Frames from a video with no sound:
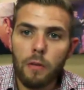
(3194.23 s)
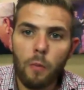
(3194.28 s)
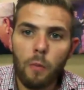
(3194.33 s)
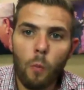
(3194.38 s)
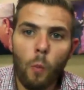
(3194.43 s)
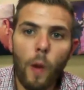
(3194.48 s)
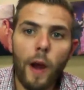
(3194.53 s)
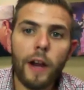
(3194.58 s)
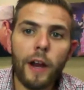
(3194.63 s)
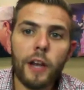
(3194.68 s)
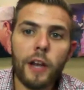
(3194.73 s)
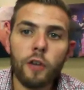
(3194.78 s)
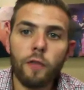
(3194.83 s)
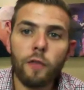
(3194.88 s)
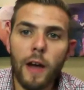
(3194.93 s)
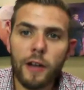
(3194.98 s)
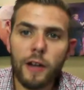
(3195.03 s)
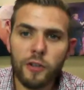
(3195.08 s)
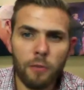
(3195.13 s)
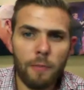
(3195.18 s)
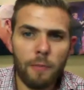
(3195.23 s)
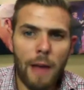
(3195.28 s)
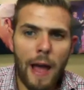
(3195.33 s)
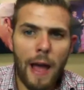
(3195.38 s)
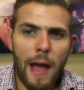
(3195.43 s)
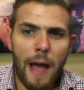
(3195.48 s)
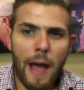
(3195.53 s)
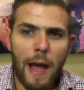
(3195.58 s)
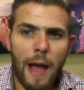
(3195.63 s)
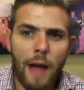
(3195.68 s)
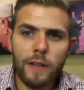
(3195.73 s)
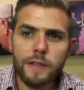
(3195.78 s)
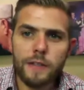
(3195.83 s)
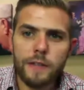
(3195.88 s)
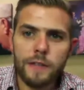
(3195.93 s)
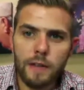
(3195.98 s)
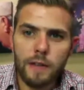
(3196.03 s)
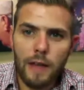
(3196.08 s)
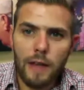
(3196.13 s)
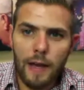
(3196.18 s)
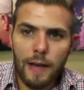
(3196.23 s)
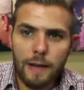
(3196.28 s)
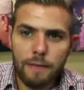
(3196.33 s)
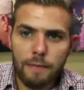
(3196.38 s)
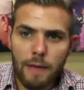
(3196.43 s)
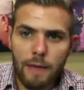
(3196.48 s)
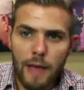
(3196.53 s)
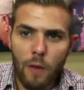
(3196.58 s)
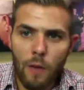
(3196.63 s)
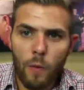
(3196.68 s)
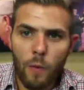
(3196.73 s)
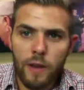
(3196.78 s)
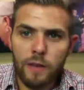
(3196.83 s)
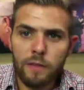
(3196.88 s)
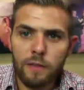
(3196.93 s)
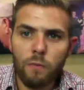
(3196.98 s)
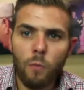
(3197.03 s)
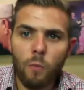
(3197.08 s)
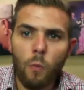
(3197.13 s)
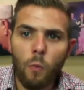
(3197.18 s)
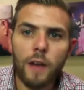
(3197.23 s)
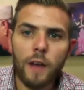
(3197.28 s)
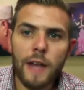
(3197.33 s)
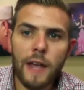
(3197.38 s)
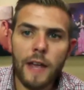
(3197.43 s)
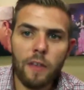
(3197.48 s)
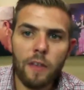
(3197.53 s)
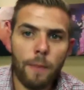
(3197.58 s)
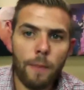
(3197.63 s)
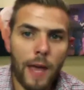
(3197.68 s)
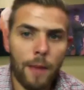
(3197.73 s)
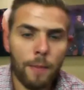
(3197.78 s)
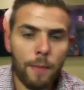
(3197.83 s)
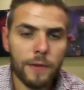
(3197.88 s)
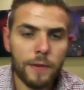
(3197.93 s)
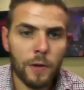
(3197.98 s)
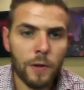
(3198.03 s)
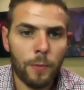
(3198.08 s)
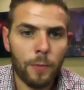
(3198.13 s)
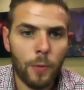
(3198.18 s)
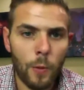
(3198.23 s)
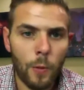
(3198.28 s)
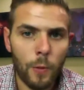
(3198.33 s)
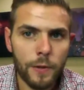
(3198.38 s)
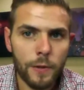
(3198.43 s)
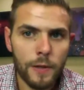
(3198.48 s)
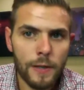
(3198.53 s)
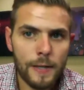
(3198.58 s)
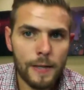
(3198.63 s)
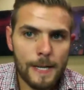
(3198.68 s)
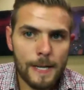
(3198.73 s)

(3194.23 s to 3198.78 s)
Where can you find your balance and what day the payments are pulled?